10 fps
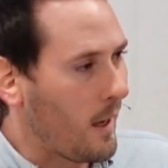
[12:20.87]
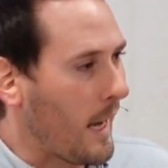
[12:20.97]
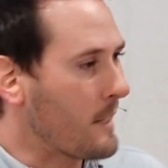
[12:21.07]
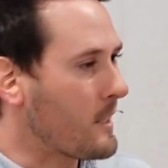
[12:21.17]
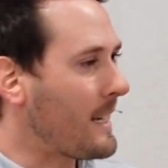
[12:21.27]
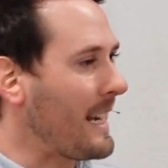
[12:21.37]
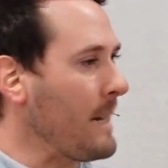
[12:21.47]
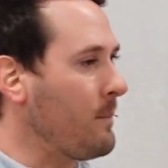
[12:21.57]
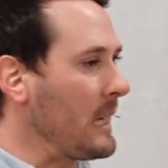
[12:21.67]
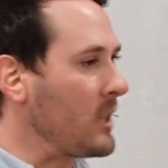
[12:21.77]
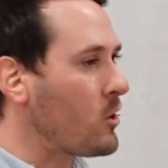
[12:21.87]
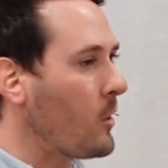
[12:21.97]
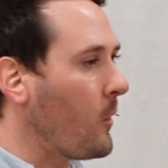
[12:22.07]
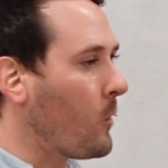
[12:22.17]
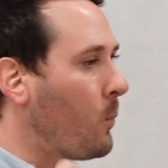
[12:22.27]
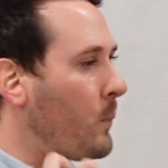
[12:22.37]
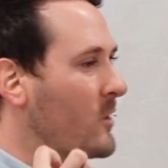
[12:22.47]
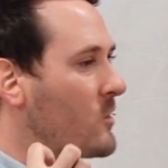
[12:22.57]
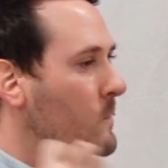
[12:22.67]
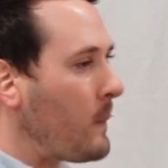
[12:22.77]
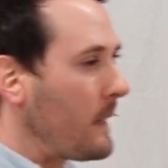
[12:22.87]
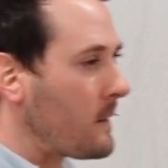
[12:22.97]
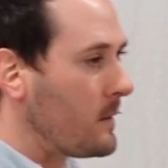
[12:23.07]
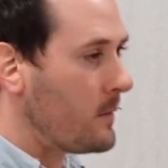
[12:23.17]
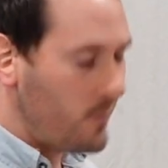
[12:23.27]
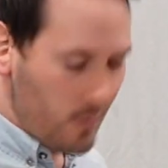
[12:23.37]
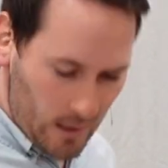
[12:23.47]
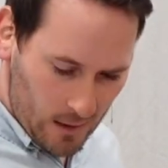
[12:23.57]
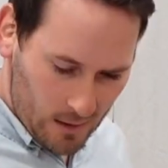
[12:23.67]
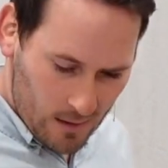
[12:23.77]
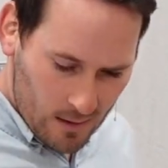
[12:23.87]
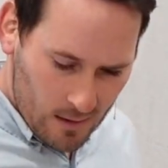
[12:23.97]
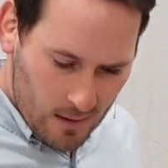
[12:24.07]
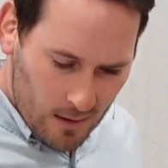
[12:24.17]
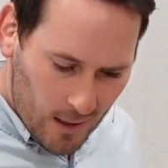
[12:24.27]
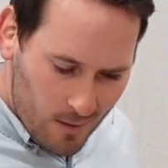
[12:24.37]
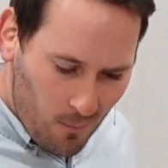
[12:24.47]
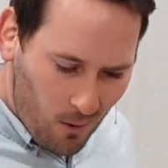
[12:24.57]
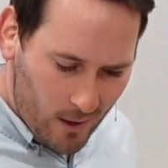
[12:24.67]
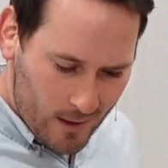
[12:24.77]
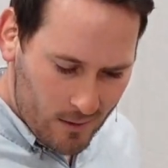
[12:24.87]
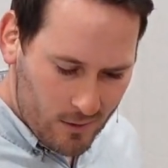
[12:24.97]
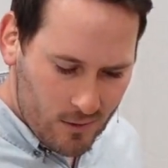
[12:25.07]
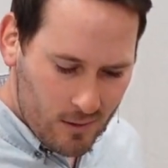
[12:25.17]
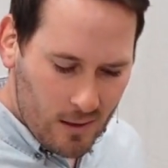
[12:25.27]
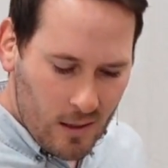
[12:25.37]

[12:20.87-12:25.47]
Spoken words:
and to keep the eternal perspective in mind.